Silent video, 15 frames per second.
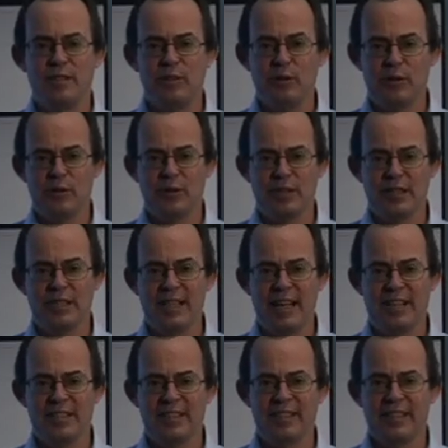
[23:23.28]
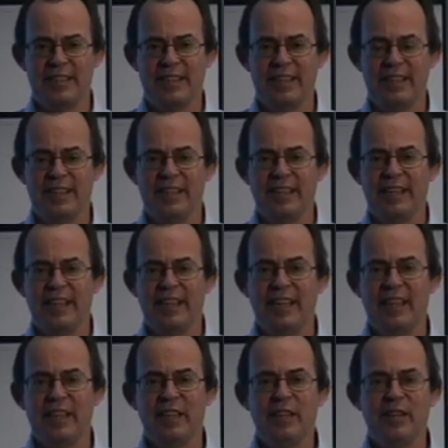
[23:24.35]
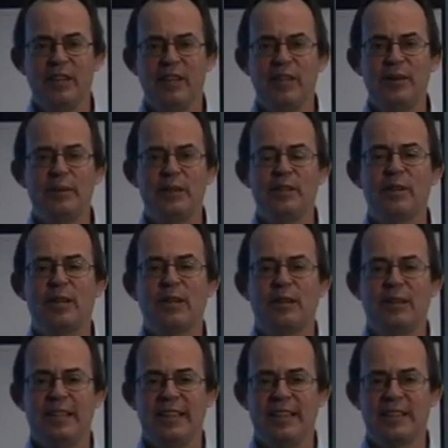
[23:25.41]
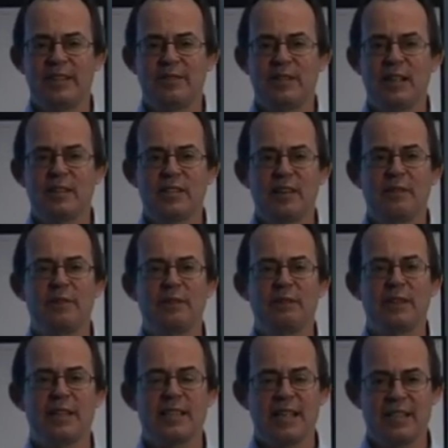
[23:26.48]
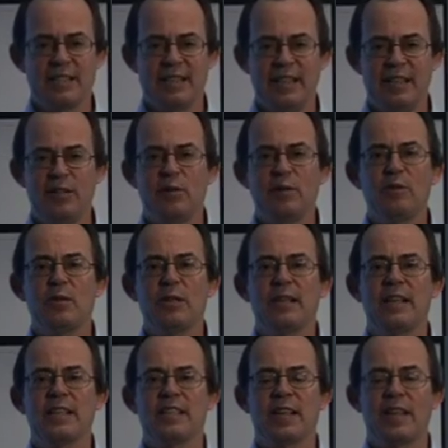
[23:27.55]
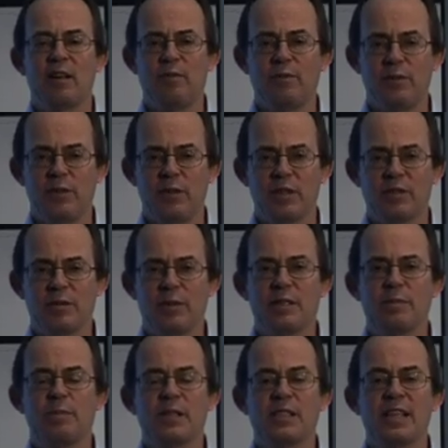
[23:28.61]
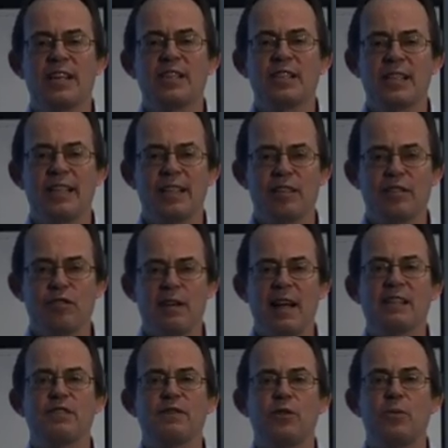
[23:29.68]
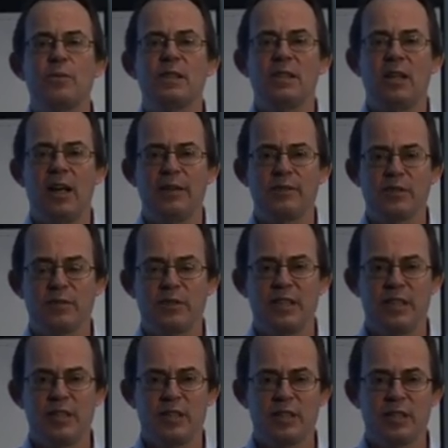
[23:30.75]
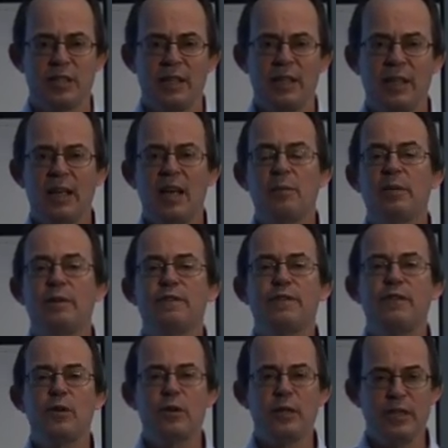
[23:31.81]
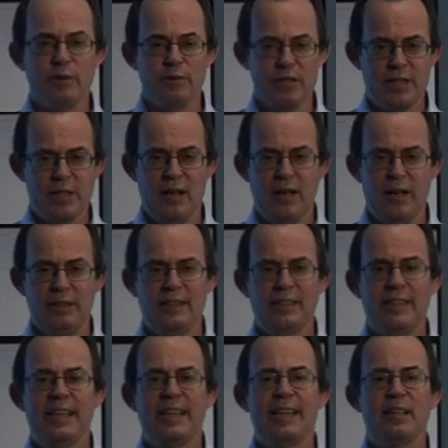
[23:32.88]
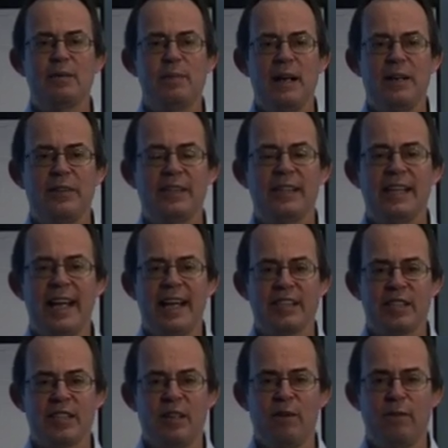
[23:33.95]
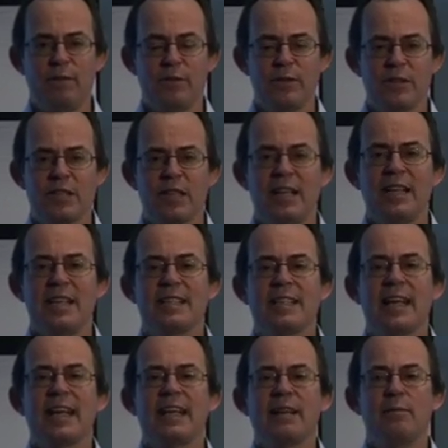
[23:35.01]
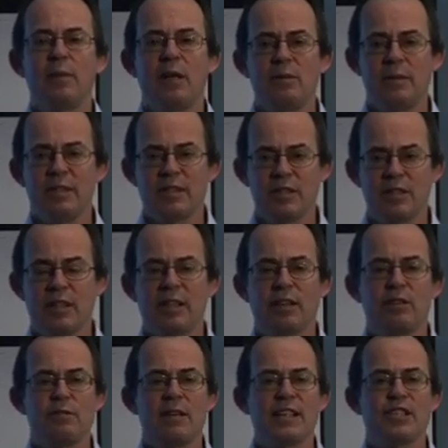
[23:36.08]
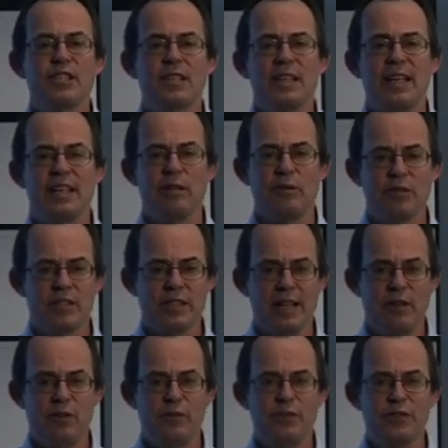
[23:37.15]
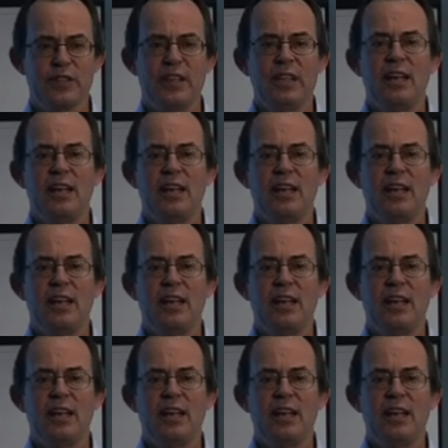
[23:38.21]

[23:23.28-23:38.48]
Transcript: your success. You and your colleagues have done something fantastic. You have organised a conference which potentially can transform the lives of teachers. Before you start thinking about the next conference, take a moment to congratulate yourselves